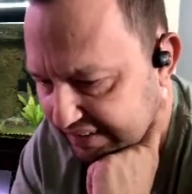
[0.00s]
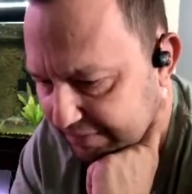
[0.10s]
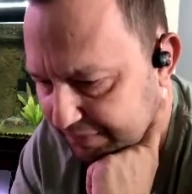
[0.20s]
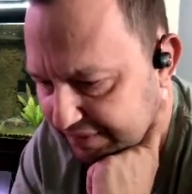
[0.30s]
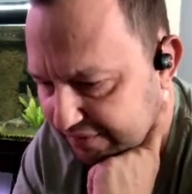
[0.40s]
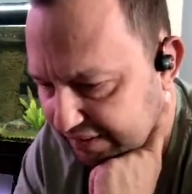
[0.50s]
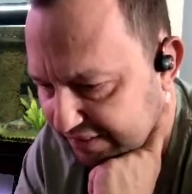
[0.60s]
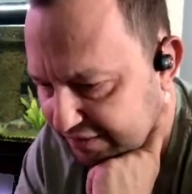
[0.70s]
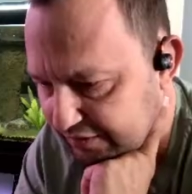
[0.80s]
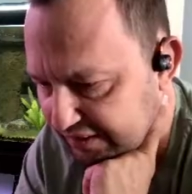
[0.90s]
Let me see if I can
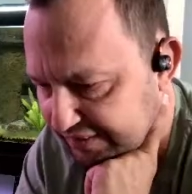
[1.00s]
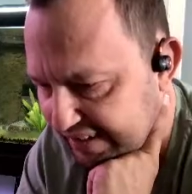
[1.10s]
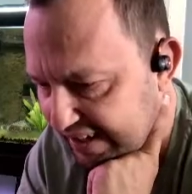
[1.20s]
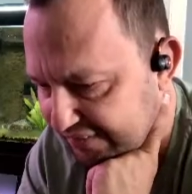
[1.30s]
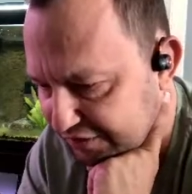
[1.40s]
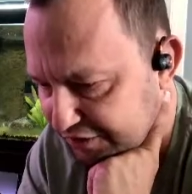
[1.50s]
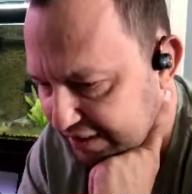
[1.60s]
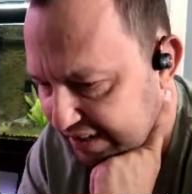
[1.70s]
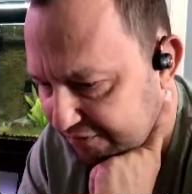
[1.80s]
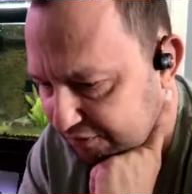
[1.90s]
still at least add the
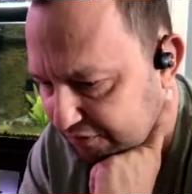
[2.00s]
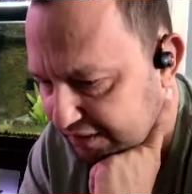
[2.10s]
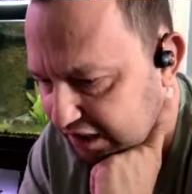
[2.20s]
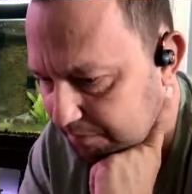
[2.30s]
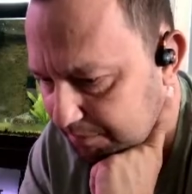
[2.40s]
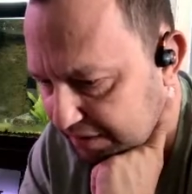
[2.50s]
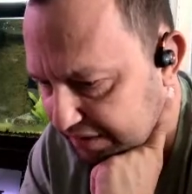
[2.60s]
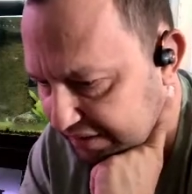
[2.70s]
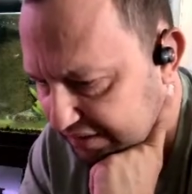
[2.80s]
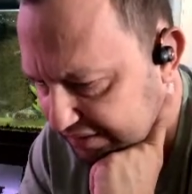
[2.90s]
chat for the time
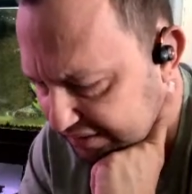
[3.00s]
being,